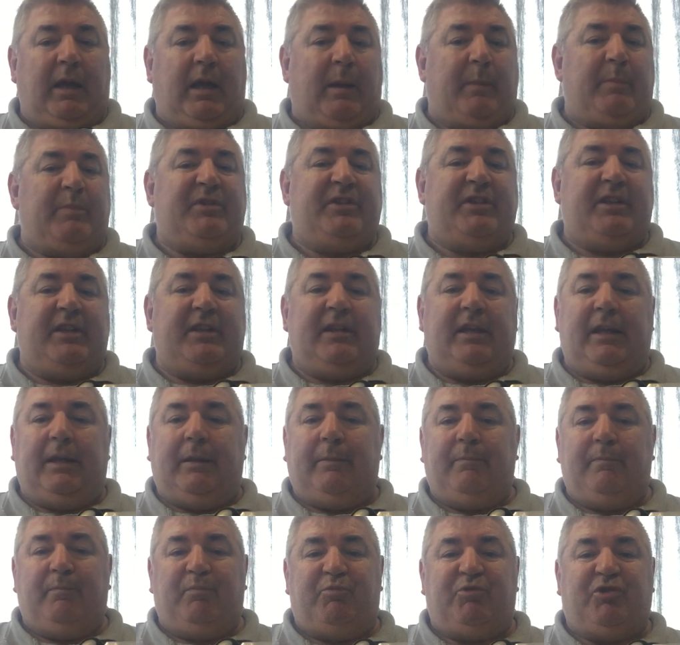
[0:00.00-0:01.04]

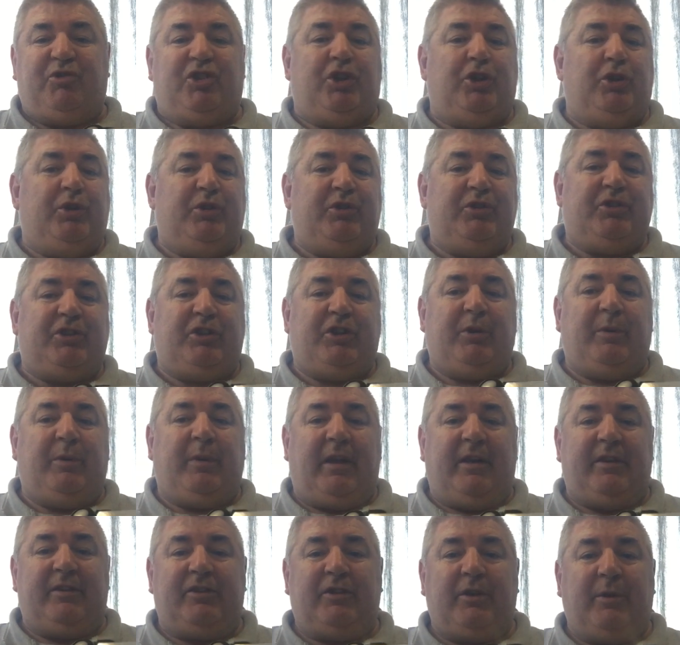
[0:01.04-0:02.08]
Sydney, 2s,
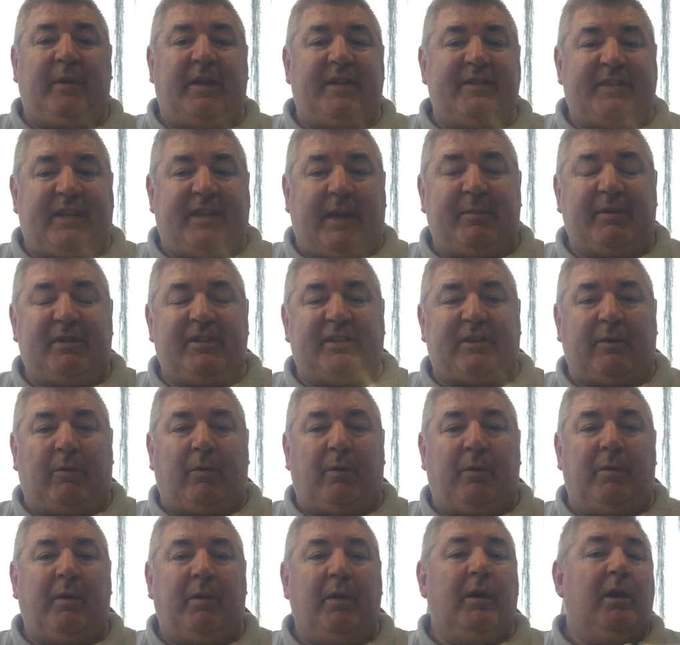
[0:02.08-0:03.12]
2SM and so
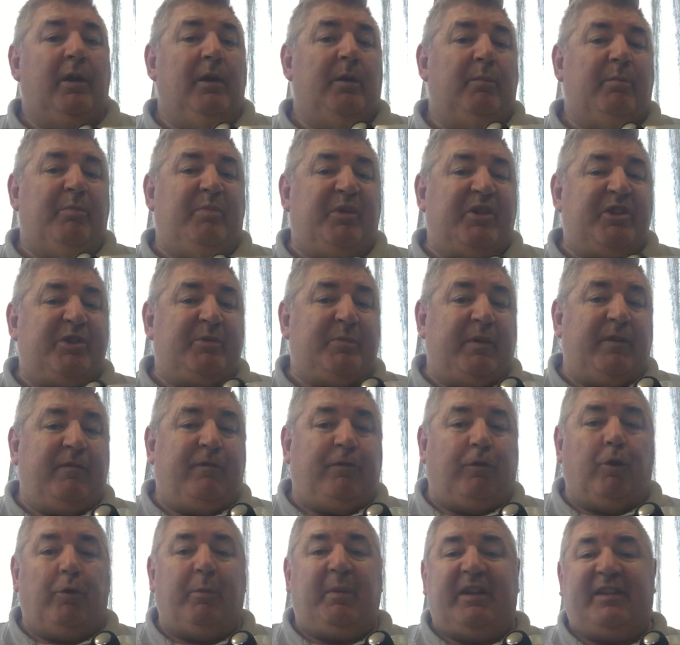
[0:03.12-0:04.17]
on. Brisbane,
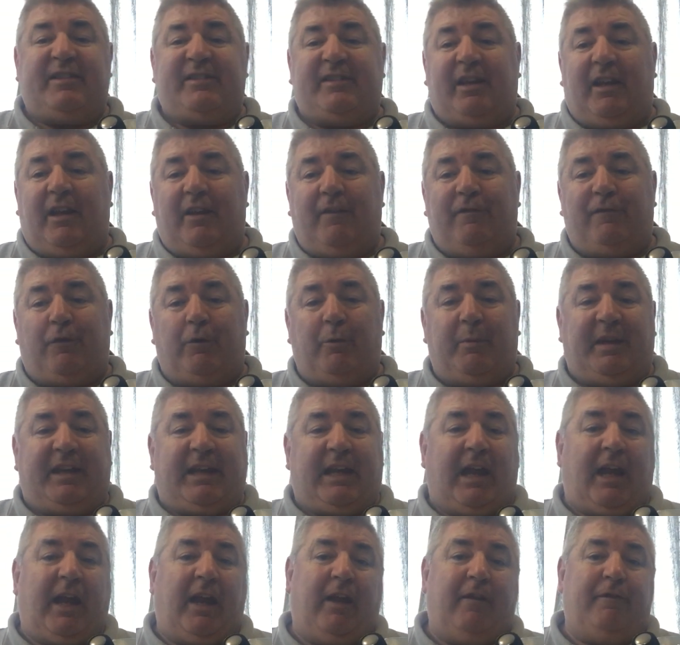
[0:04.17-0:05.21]
4BC,
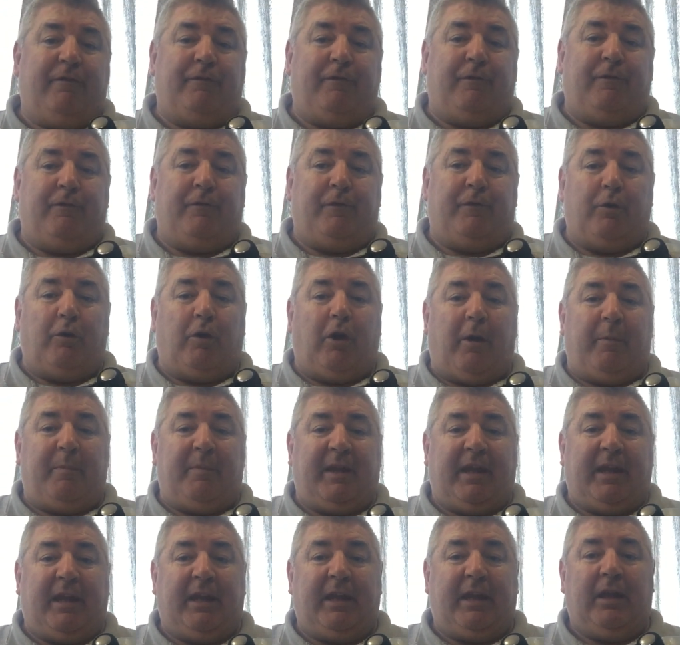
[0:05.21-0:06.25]
4BK,
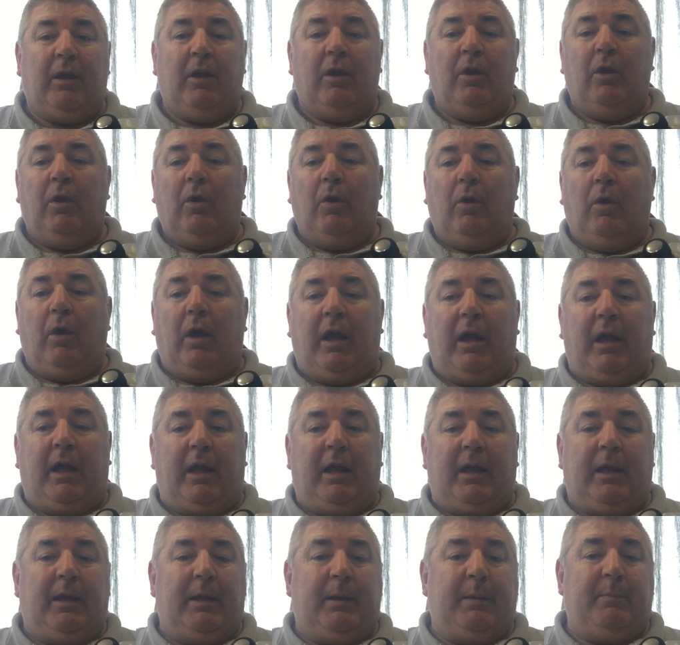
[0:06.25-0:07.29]
4IP,
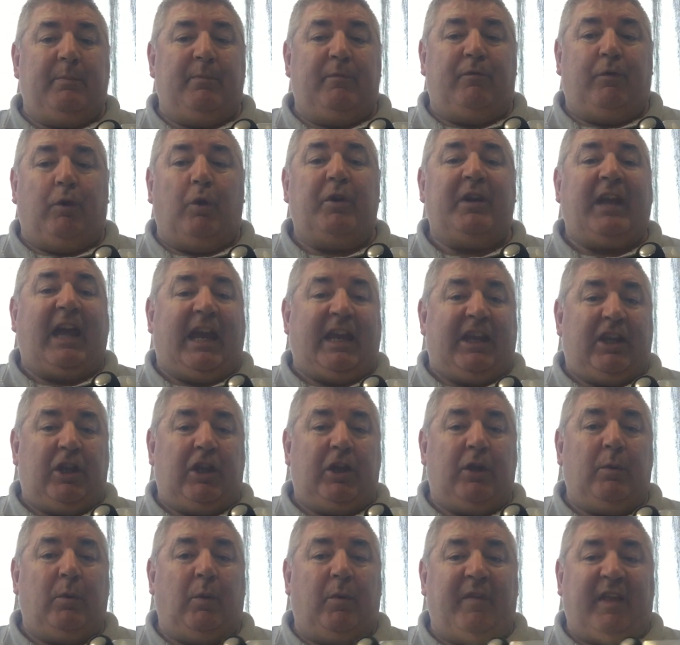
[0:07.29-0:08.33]

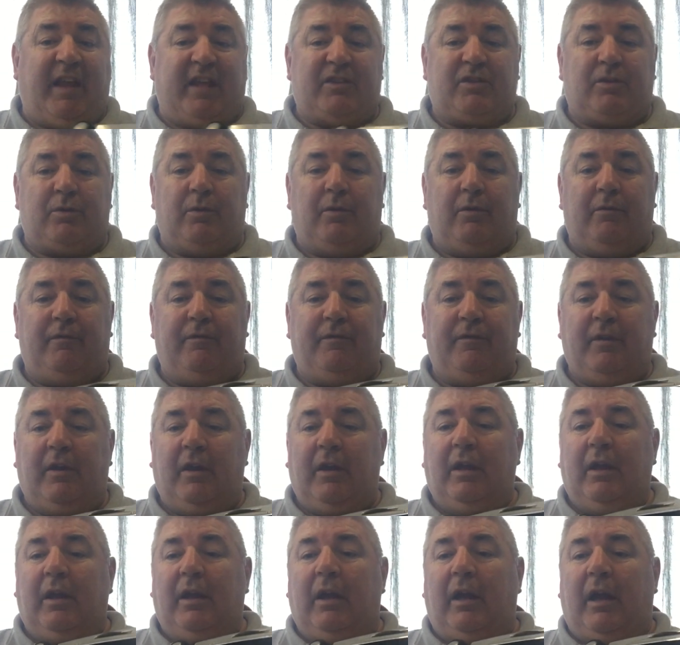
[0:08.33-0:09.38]
4KQ, all that sort of
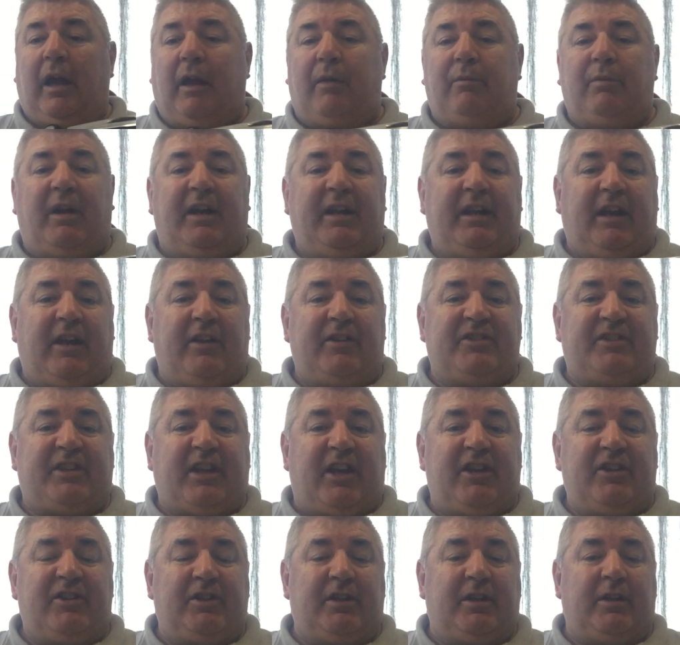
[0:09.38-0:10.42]
radio
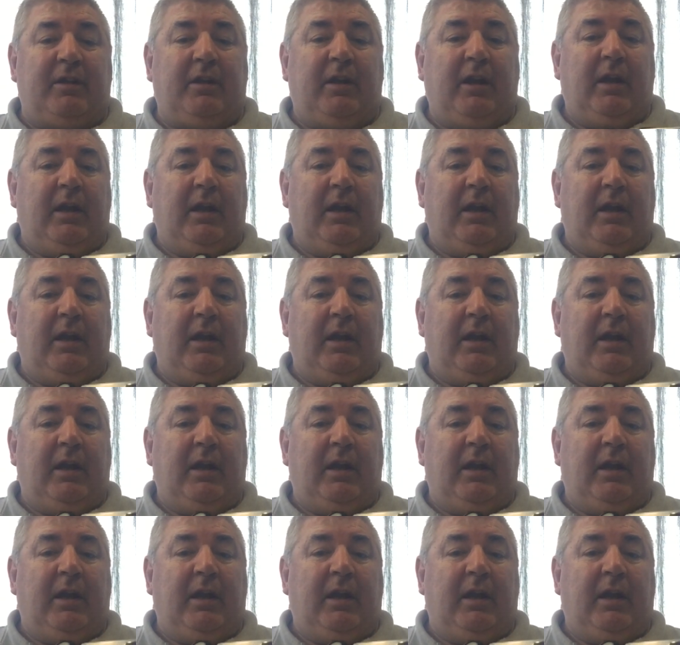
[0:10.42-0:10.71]
station